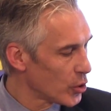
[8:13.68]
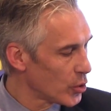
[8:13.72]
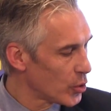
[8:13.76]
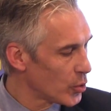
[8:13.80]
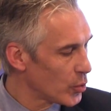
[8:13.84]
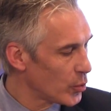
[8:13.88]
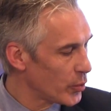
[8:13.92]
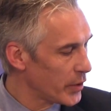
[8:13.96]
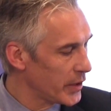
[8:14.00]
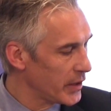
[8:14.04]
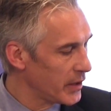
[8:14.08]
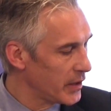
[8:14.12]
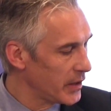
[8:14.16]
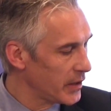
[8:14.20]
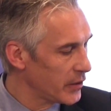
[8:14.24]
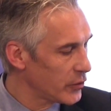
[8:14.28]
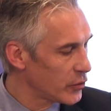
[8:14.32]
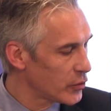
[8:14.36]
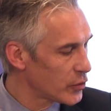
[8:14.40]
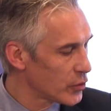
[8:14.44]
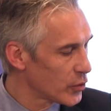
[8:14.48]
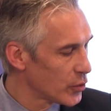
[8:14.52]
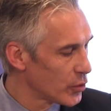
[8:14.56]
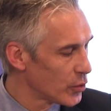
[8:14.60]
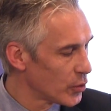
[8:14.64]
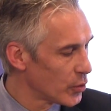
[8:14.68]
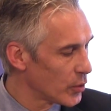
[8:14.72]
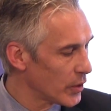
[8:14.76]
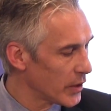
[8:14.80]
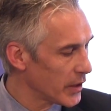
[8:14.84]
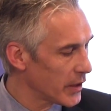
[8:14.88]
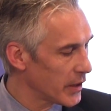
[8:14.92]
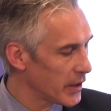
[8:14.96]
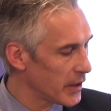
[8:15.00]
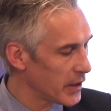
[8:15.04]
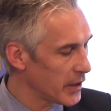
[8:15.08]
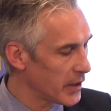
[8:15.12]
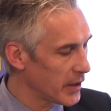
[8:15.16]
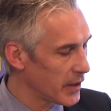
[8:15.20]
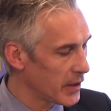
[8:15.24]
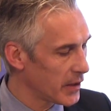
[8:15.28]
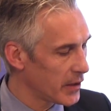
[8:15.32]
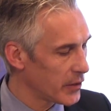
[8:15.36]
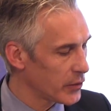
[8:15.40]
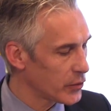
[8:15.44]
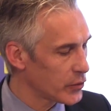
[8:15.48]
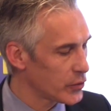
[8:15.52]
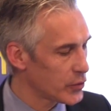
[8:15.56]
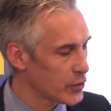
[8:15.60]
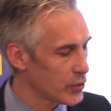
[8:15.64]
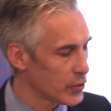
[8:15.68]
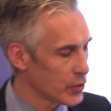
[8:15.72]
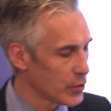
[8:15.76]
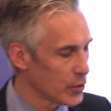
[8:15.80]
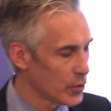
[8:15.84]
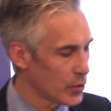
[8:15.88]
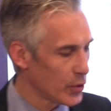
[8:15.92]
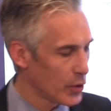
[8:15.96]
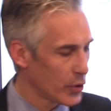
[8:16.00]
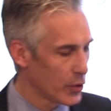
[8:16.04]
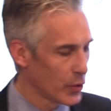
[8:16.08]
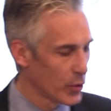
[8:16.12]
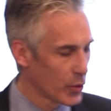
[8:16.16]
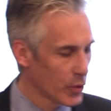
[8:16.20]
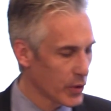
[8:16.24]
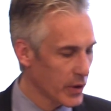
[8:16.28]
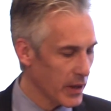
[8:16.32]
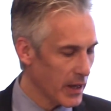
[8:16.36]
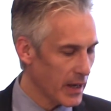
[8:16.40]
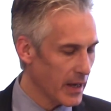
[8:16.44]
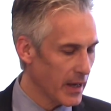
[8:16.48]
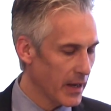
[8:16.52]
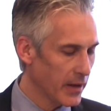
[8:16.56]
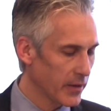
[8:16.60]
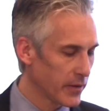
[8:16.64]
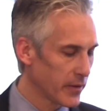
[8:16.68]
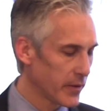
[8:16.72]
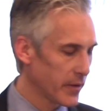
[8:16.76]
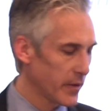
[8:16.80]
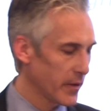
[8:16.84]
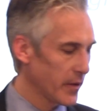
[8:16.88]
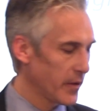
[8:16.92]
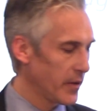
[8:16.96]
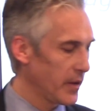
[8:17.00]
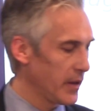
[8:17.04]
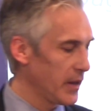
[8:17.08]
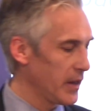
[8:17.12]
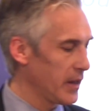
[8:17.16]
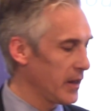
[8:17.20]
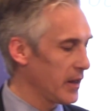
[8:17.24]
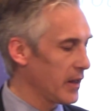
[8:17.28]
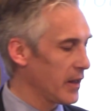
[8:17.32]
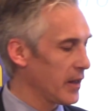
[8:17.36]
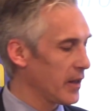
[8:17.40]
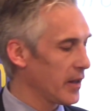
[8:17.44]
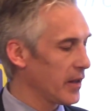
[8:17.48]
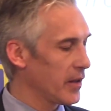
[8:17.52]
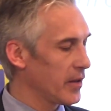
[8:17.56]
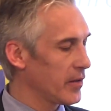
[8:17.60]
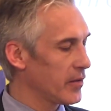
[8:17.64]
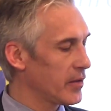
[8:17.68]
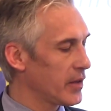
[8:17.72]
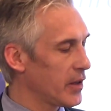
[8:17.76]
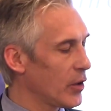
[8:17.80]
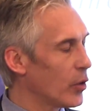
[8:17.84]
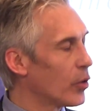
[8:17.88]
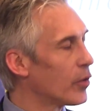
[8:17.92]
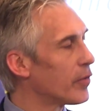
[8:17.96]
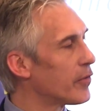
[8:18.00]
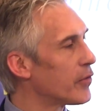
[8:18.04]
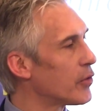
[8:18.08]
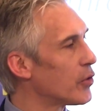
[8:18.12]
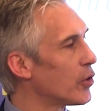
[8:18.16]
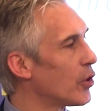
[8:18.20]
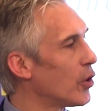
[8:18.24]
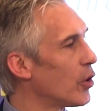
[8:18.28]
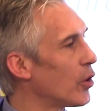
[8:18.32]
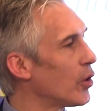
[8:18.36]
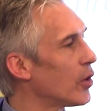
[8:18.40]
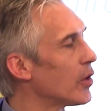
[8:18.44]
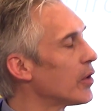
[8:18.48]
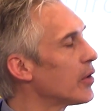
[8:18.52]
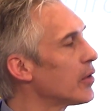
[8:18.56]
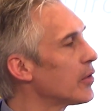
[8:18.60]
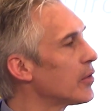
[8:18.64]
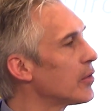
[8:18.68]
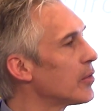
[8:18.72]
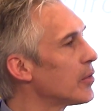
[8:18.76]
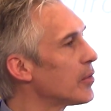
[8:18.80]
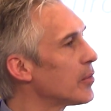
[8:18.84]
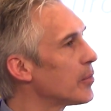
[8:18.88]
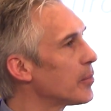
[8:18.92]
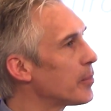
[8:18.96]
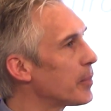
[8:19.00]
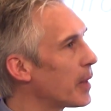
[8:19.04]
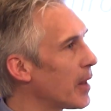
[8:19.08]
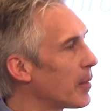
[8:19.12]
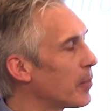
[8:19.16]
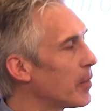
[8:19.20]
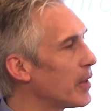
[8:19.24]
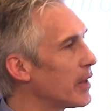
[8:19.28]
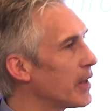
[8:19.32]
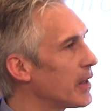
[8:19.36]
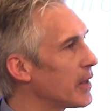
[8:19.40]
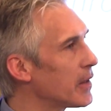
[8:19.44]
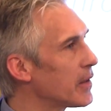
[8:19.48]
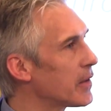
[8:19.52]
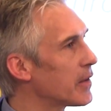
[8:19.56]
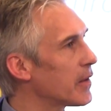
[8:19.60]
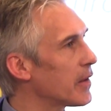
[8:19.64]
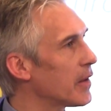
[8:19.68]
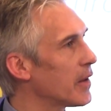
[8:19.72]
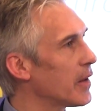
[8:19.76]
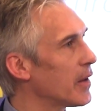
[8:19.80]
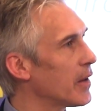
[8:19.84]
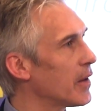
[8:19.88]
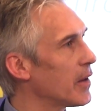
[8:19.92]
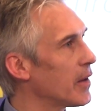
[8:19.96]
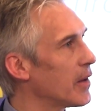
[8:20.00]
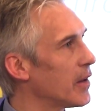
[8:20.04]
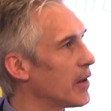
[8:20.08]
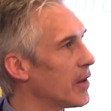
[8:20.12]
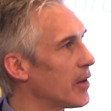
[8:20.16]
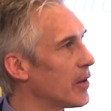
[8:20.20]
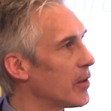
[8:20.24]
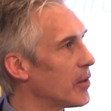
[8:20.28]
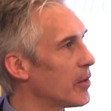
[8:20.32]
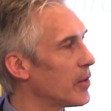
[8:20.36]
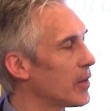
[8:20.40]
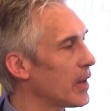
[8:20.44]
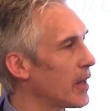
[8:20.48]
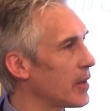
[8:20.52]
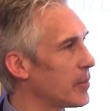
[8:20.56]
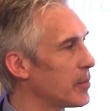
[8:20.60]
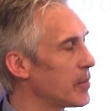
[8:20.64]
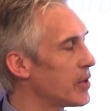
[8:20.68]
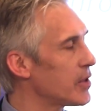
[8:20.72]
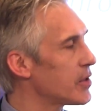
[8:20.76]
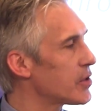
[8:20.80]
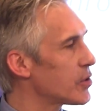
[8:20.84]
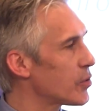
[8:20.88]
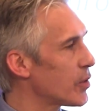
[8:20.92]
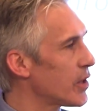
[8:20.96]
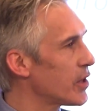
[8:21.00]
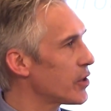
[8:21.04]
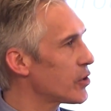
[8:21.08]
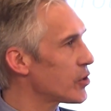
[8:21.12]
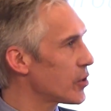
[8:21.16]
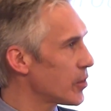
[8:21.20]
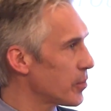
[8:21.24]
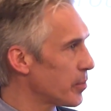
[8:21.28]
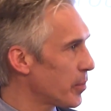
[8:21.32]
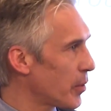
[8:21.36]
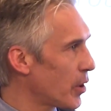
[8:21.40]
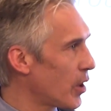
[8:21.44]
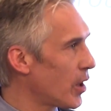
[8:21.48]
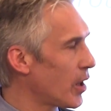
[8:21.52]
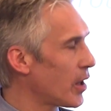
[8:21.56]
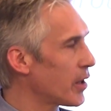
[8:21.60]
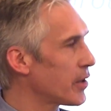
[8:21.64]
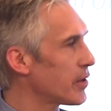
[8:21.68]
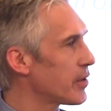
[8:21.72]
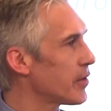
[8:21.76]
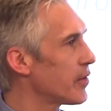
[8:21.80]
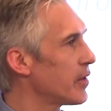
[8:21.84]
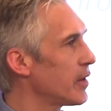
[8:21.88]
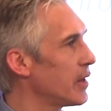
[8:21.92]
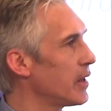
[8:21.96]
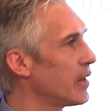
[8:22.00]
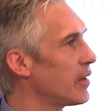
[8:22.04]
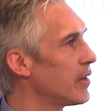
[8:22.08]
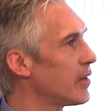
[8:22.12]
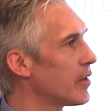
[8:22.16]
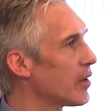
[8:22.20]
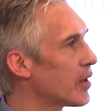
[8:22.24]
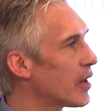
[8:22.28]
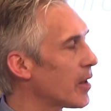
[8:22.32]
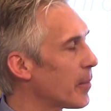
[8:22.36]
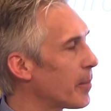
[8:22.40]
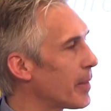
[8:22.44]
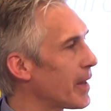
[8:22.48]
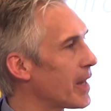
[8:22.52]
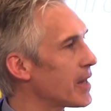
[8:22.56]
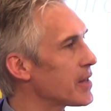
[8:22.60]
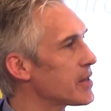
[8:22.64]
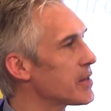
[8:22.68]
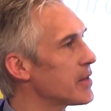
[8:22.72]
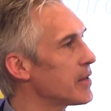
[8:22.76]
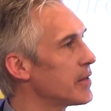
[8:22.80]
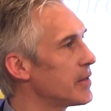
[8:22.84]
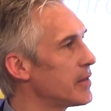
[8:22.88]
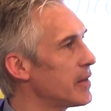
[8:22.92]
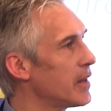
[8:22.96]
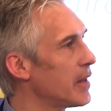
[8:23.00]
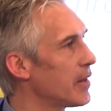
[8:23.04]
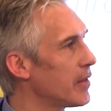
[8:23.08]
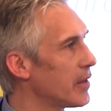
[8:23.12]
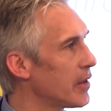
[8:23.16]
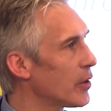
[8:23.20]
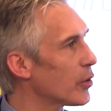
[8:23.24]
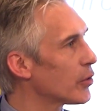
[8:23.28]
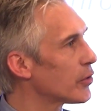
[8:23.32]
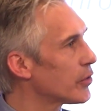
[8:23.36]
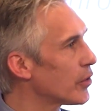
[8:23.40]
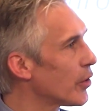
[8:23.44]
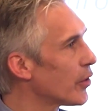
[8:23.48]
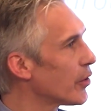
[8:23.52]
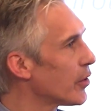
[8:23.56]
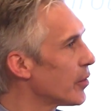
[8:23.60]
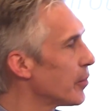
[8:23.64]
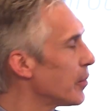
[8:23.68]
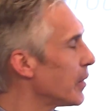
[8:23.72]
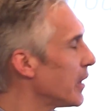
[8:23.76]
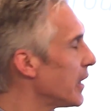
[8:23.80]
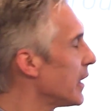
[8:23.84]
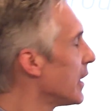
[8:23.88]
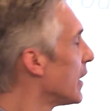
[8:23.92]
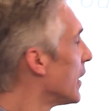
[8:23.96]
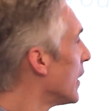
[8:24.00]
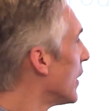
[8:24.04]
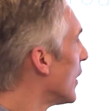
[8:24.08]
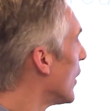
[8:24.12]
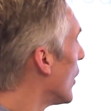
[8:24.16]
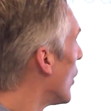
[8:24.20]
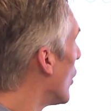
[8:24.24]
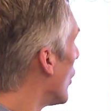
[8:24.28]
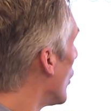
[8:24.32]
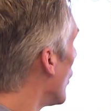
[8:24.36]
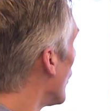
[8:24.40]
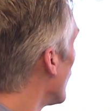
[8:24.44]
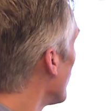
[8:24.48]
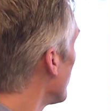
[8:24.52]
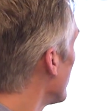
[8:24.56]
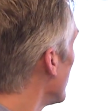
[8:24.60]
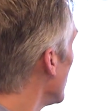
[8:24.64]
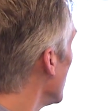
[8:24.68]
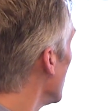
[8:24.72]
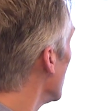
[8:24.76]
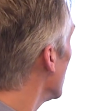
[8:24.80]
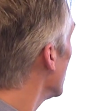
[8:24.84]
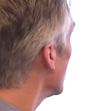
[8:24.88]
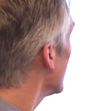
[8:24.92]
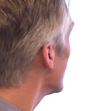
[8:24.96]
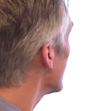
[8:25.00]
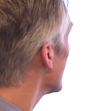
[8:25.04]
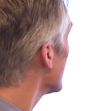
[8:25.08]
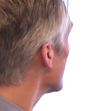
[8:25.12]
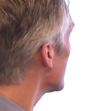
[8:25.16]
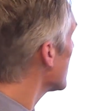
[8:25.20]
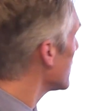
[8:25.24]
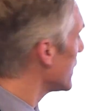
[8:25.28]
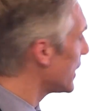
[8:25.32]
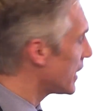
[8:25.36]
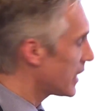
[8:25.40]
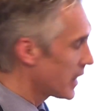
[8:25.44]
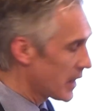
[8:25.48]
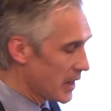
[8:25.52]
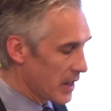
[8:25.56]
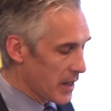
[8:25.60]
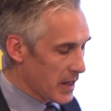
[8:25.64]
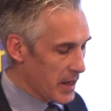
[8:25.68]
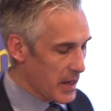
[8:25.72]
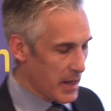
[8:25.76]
we need to look at the overall public administration part, the capacity and the autonomy of the agency.